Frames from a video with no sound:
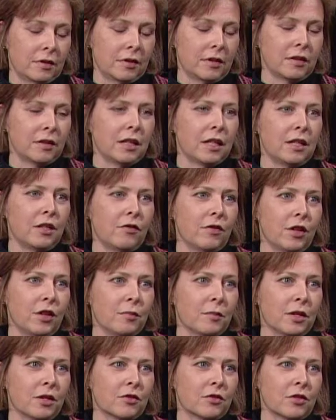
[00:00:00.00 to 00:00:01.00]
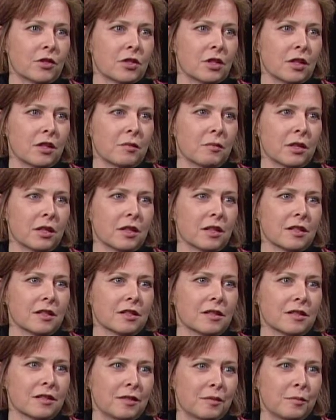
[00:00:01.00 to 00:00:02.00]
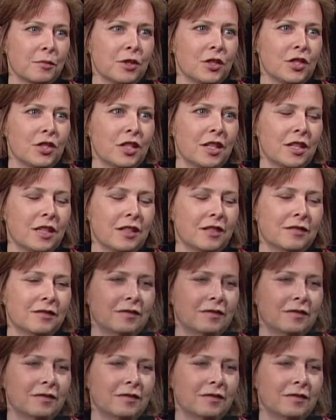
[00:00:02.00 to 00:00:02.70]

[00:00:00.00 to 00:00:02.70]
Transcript: Thank you very much for sharing with us. Appreciate it.